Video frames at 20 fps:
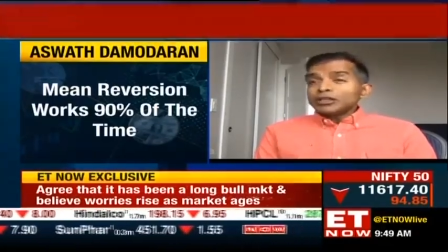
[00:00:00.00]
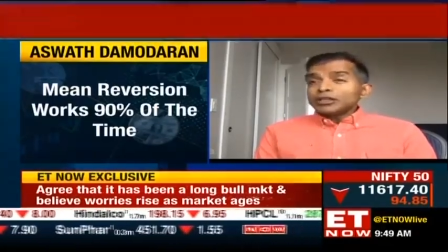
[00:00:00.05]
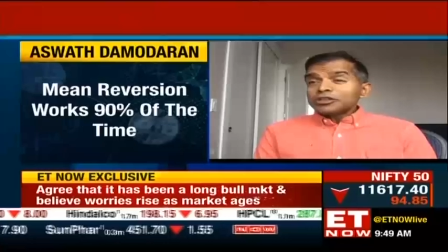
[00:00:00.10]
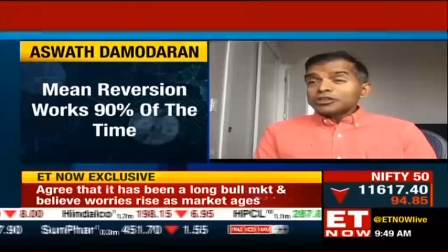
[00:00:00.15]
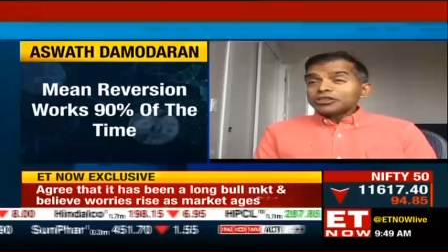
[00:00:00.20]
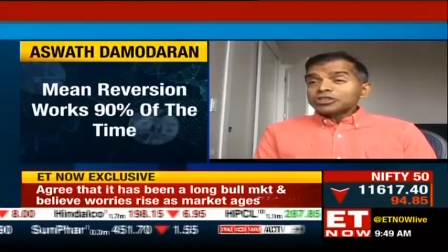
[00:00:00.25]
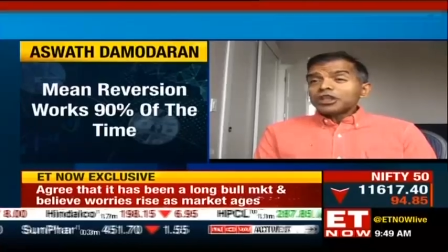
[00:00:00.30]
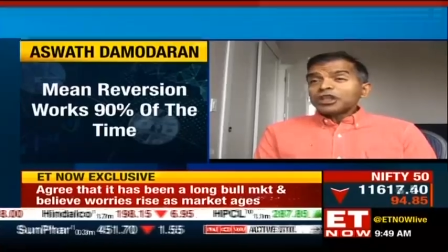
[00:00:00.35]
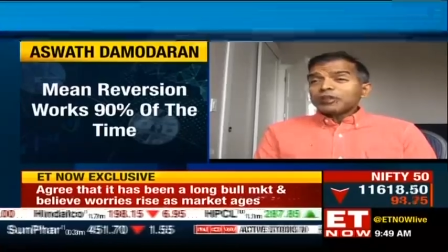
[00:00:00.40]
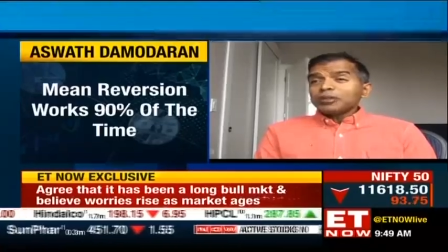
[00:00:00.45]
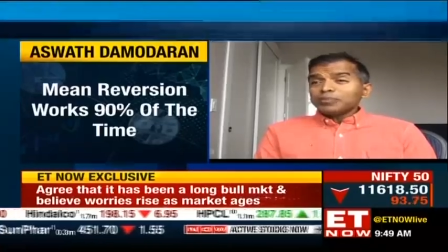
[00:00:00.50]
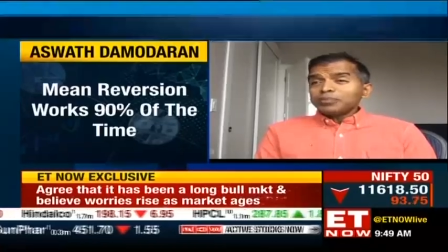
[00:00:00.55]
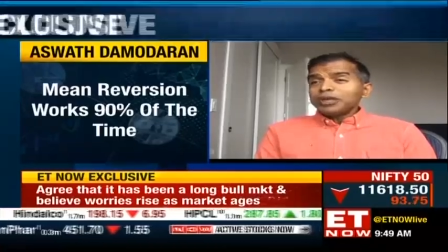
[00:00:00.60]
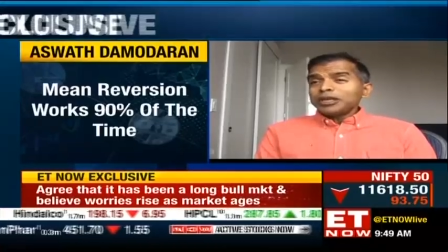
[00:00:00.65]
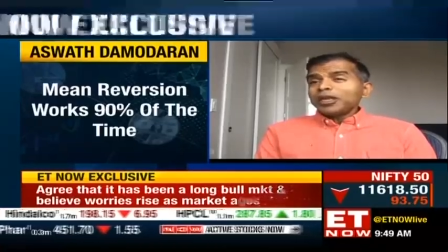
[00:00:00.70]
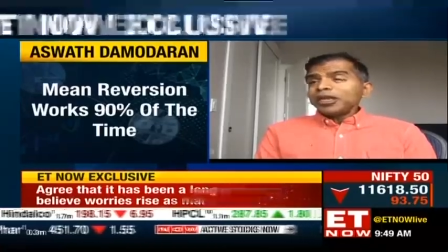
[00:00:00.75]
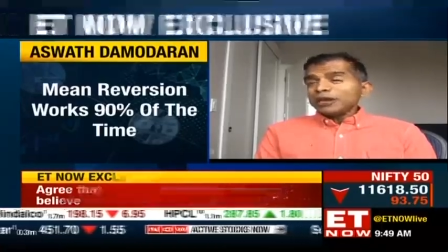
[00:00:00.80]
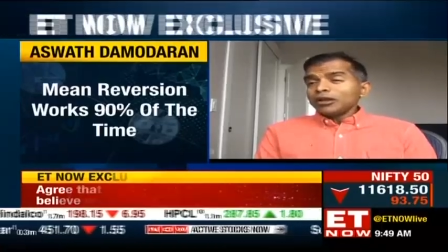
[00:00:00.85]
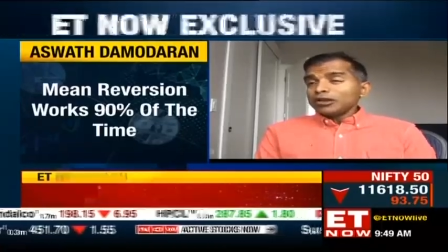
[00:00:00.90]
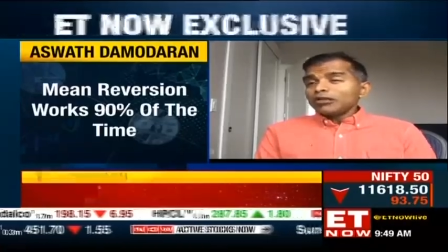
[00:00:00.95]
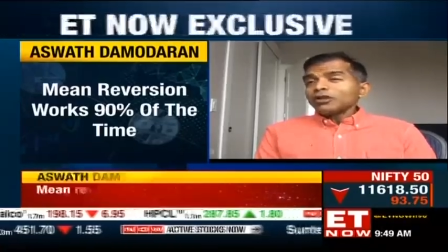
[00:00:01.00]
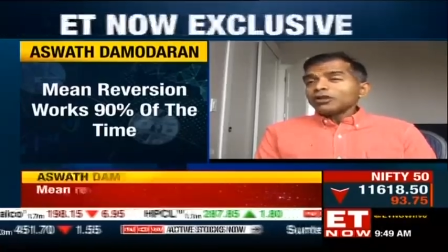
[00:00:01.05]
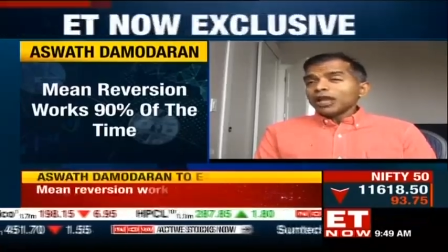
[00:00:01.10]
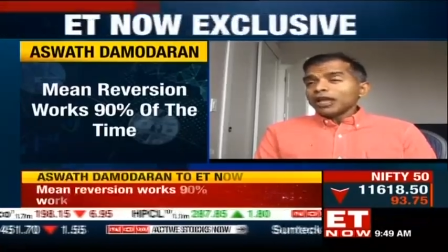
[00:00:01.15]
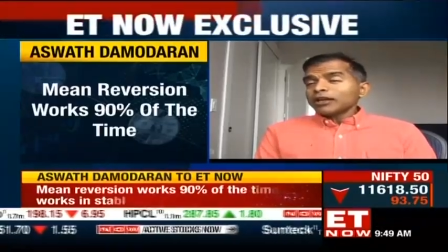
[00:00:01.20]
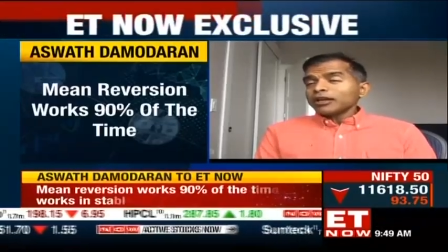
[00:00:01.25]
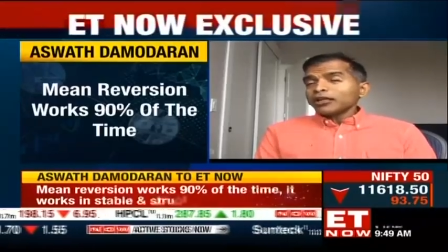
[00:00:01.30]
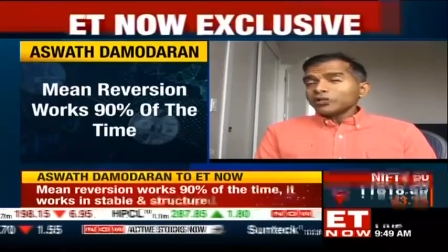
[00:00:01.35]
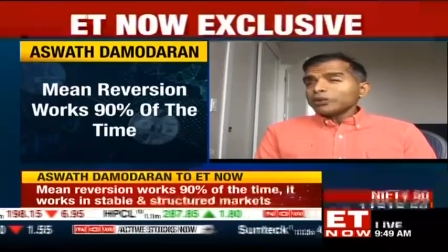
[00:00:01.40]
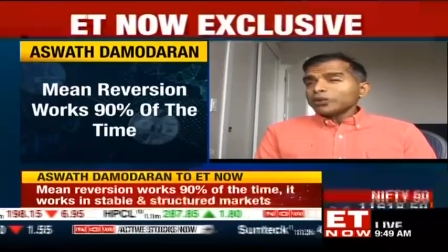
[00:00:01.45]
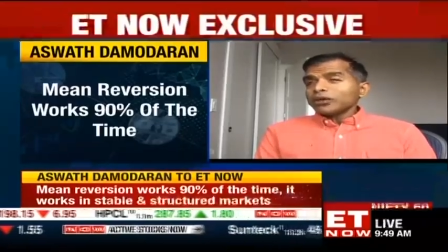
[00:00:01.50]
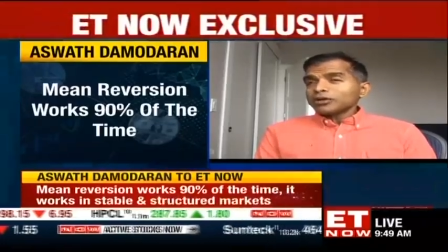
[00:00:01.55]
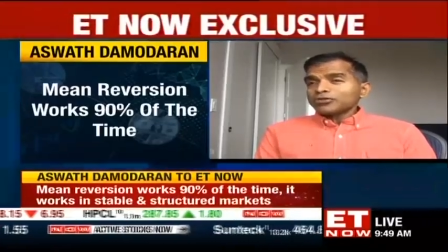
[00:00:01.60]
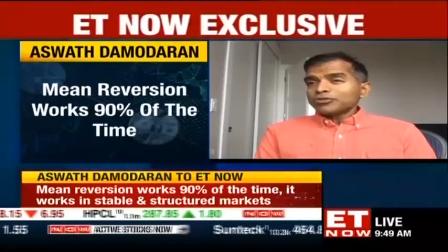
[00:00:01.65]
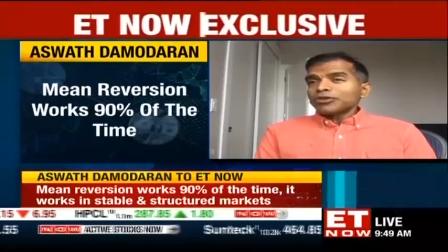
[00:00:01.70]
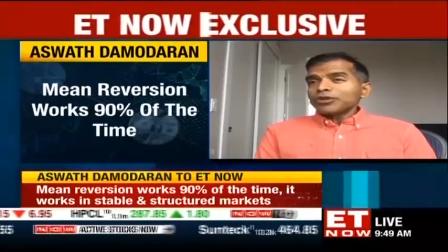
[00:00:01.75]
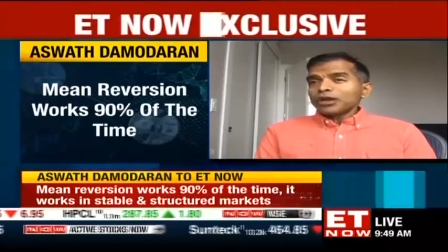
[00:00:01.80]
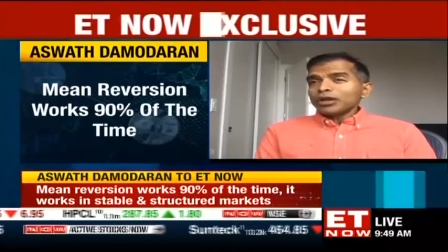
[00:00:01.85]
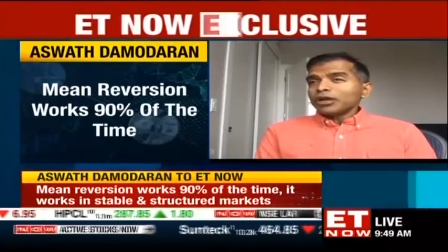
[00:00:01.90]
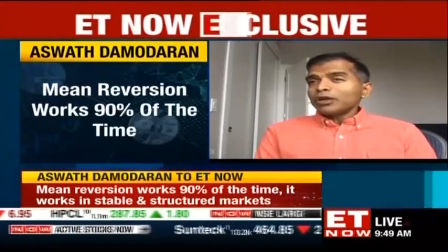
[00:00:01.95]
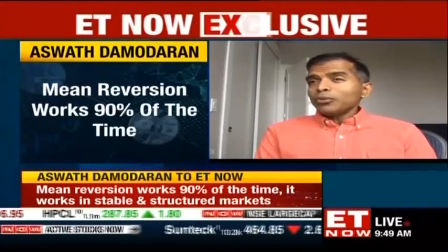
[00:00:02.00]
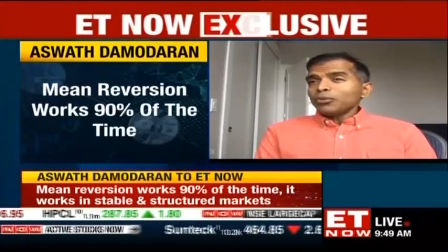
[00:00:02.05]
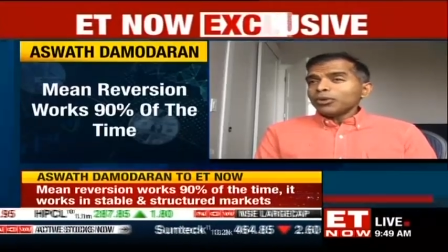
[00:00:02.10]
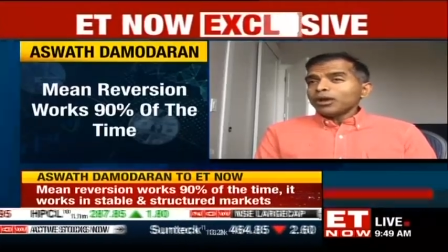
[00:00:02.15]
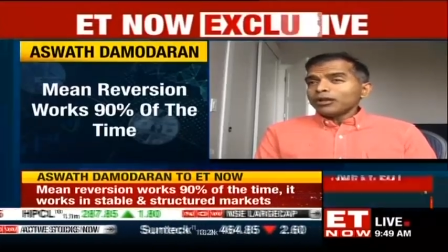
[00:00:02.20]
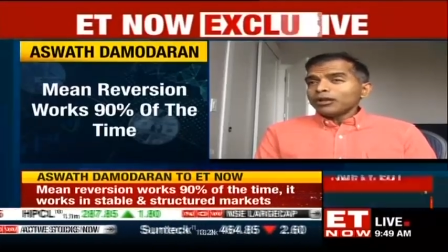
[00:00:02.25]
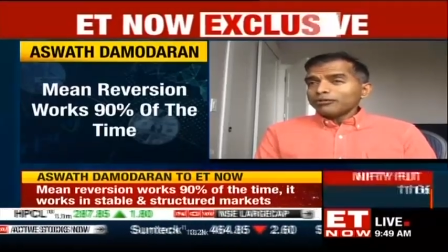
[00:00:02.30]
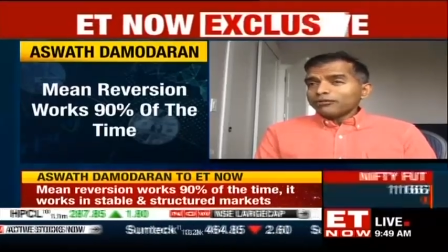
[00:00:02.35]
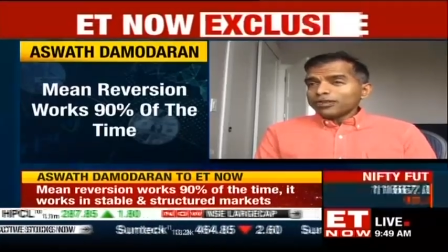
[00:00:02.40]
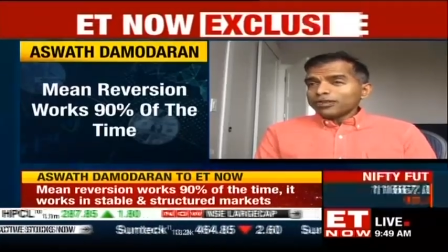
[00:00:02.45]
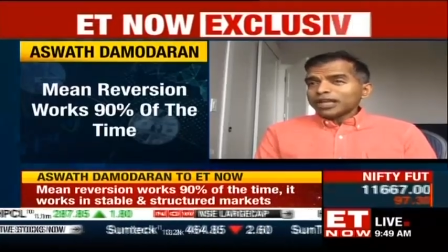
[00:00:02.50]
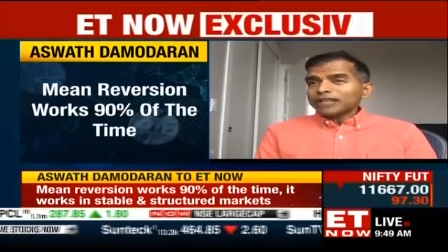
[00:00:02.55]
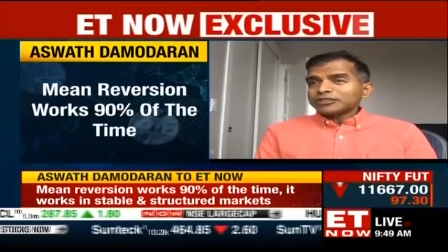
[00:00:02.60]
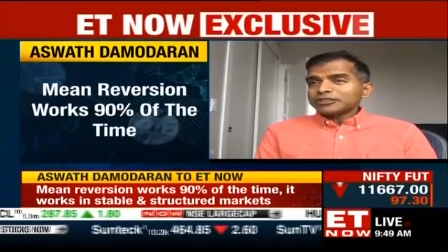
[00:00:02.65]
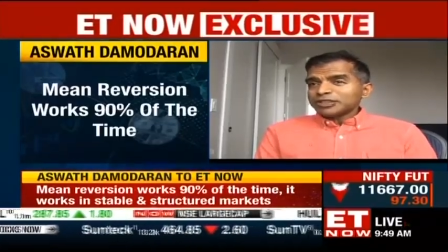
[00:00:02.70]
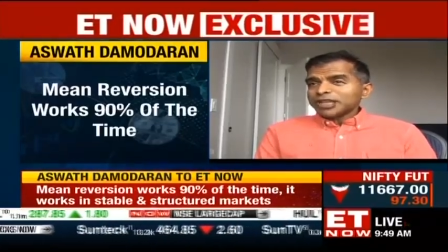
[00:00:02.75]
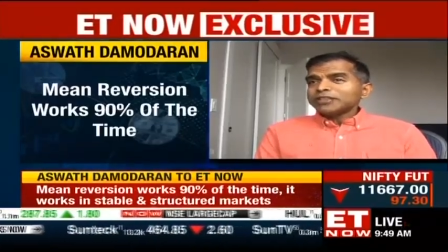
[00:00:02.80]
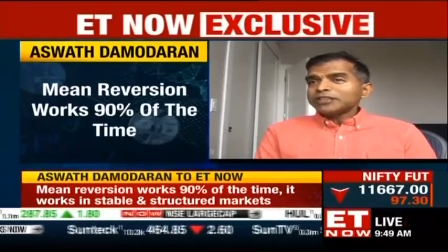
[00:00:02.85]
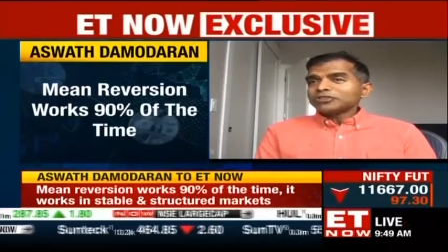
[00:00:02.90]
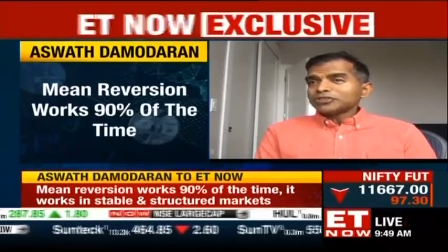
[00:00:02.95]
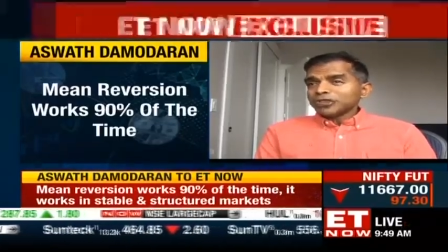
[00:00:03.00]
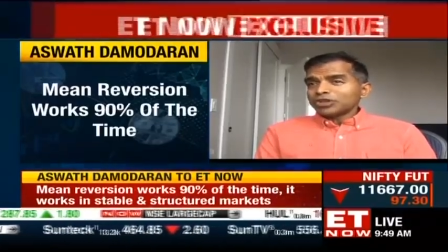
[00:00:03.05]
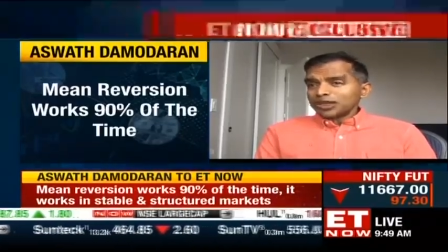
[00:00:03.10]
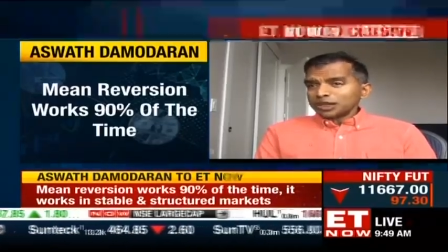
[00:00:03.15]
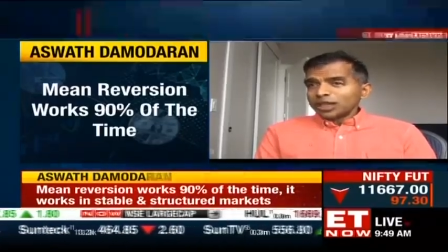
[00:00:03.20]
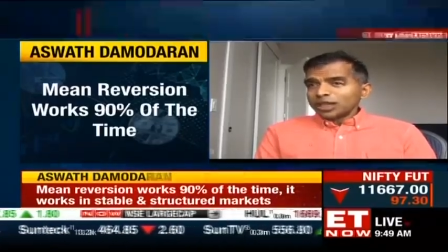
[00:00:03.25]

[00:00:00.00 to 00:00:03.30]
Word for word: the Shiller PE looked like it worked really well for that century.